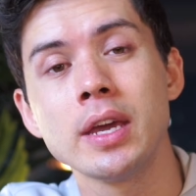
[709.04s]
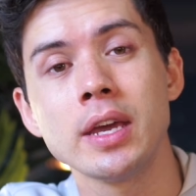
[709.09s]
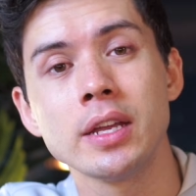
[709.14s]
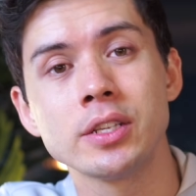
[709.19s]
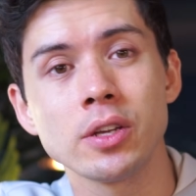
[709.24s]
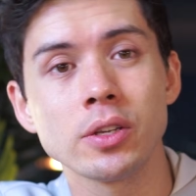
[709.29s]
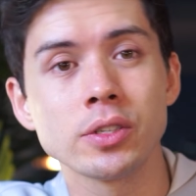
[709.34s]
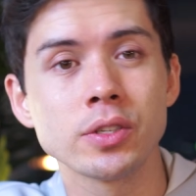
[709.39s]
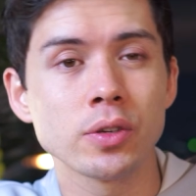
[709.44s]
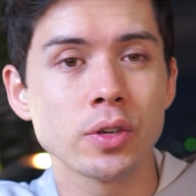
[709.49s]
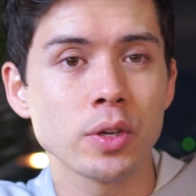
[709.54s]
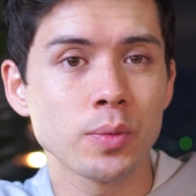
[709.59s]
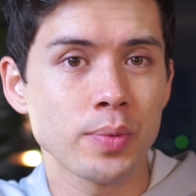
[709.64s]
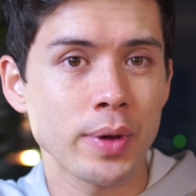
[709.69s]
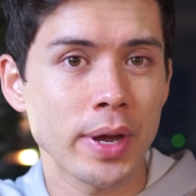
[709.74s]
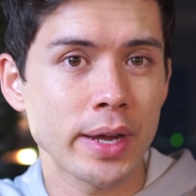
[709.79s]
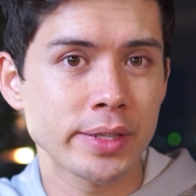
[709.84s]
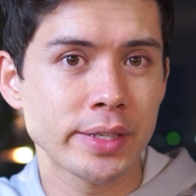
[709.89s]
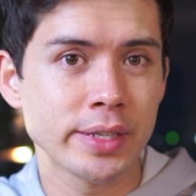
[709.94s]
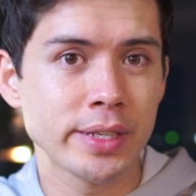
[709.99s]
It's also good
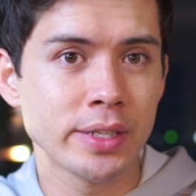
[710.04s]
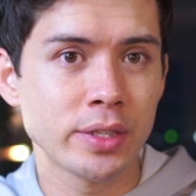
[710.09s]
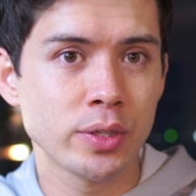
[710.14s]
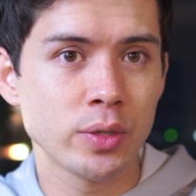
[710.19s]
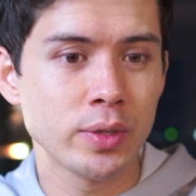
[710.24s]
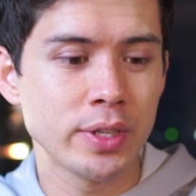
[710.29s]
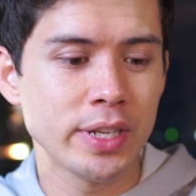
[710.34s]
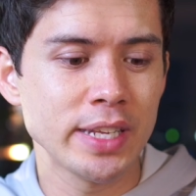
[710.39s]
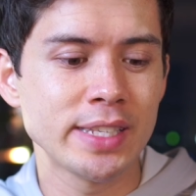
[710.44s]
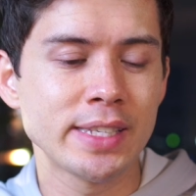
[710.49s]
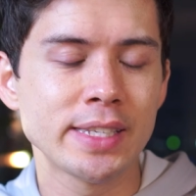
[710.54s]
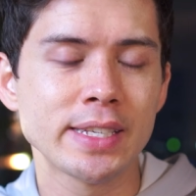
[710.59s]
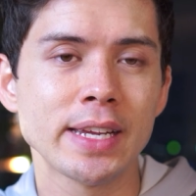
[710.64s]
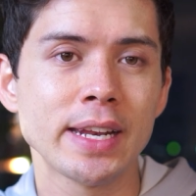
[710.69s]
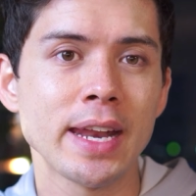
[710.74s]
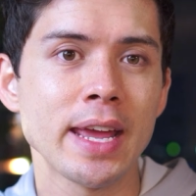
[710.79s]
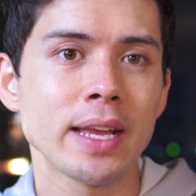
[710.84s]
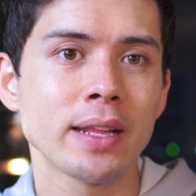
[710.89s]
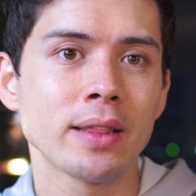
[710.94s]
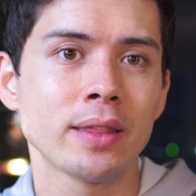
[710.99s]
practice to
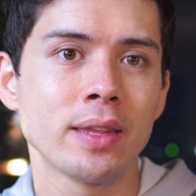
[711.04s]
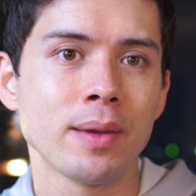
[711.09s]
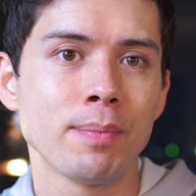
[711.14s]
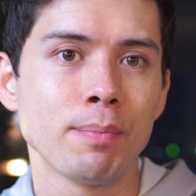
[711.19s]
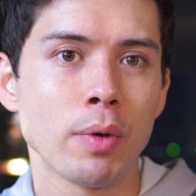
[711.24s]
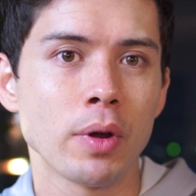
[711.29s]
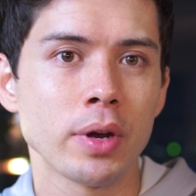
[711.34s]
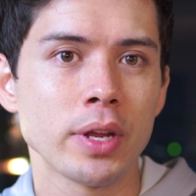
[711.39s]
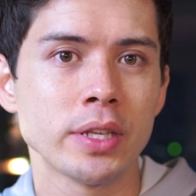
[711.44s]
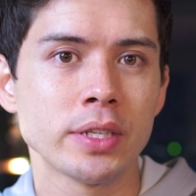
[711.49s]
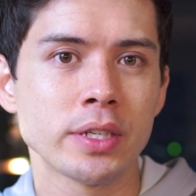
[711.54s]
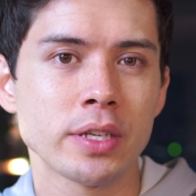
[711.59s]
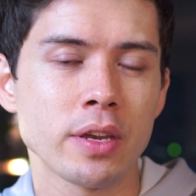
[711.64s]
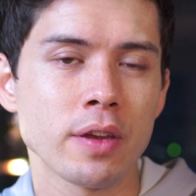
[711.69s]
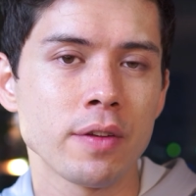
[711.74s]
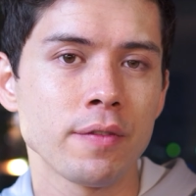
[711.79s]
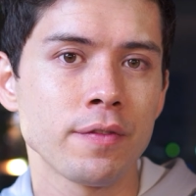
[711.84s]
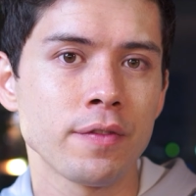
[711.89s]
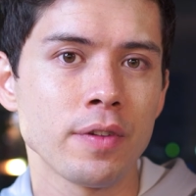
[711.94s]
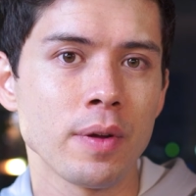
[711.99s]
disconnect the
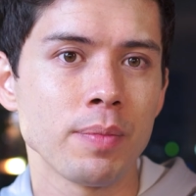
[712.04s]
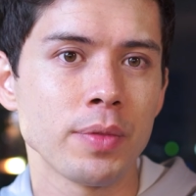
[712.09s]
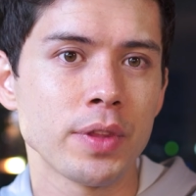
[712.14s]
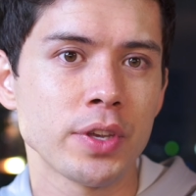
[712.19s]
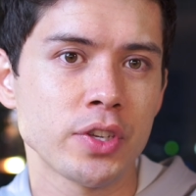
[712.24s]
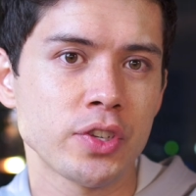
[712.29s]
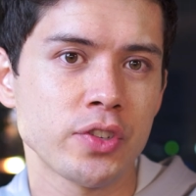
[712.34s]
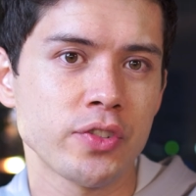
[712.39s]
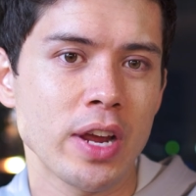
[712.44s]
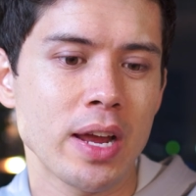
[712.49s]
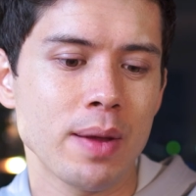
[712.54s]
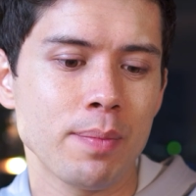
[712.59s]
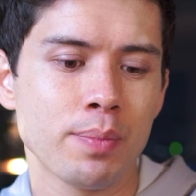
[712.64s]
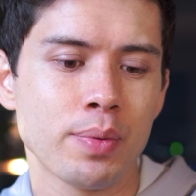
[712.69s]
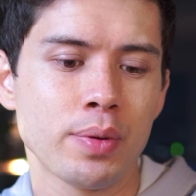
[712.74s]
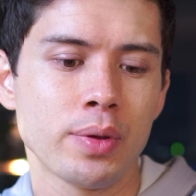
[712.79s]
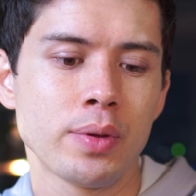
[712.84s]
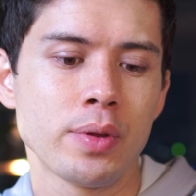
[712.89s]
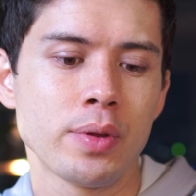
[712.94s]
monitor from the strap,